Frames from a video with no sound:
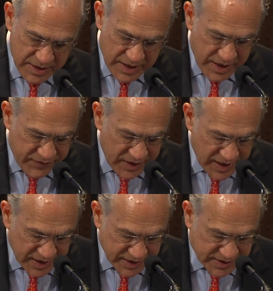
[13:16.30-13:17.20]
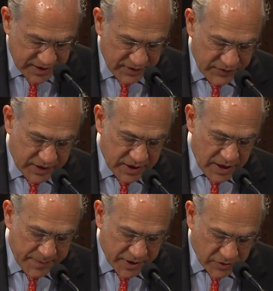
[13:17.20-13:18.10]
the heavy legacy of the
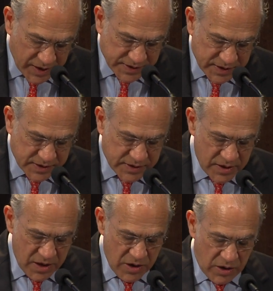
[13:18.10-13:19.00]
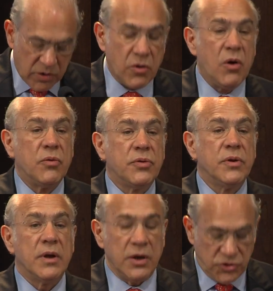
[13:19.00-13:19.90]
economic crisis on growth
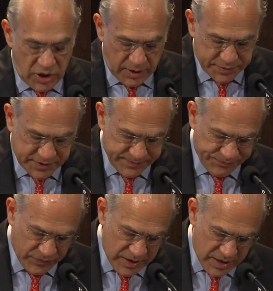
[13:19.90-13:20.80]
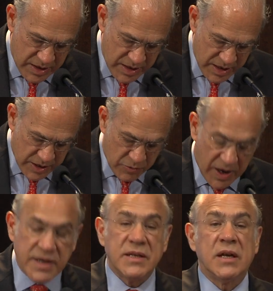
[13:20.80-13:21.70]
and jobs, and
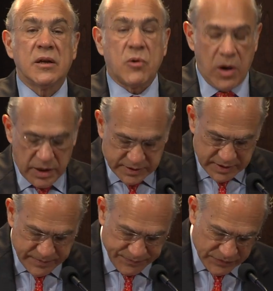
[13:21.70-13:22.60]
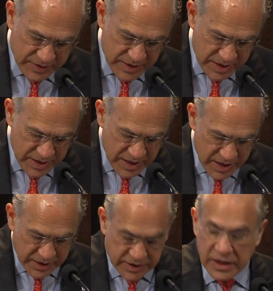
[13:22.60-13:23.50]
rising inequality.
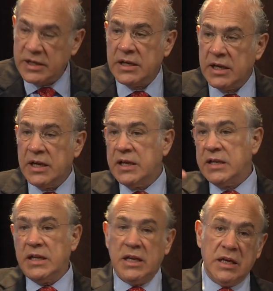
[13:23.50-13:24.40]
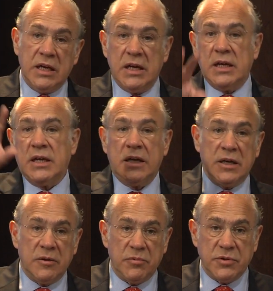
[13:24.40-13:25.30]
And then
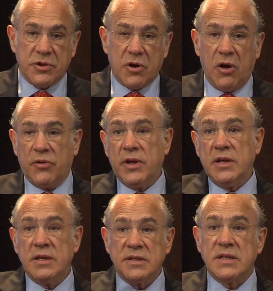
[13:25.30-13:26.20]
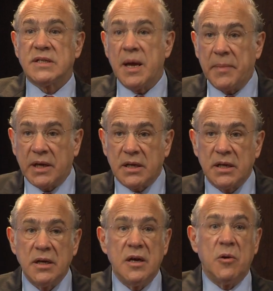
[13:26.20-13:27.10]
what you call the systemic
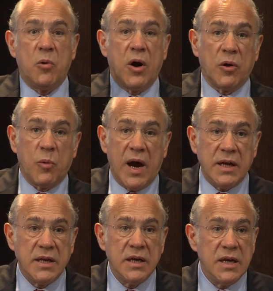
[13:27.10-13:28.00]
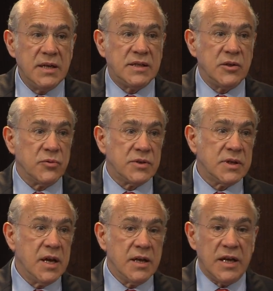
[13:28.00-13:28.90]
worldwide
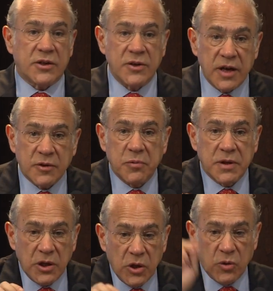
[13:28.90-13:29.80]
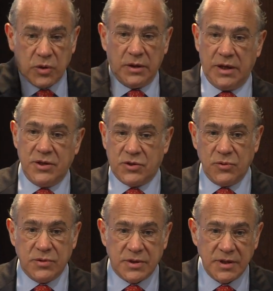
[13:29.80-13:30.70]
issues that connect with local
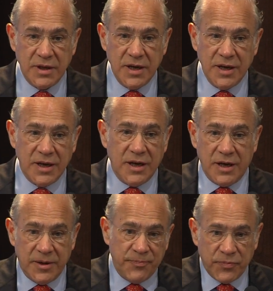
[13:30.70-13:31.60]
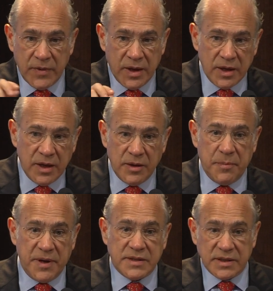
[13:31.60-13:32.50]
issues.
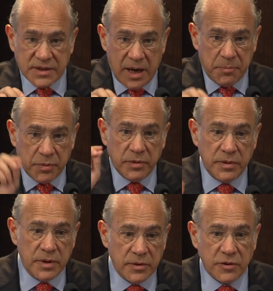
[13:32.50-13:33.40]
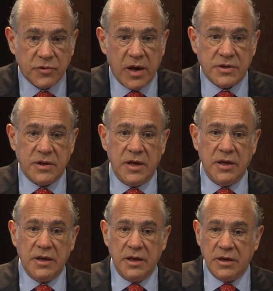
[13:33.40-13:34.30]
The best example, the
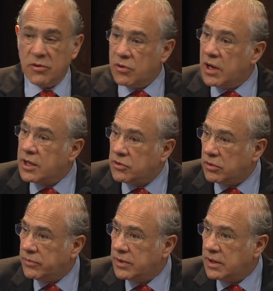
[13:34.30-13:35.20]
tragedy in Orlando.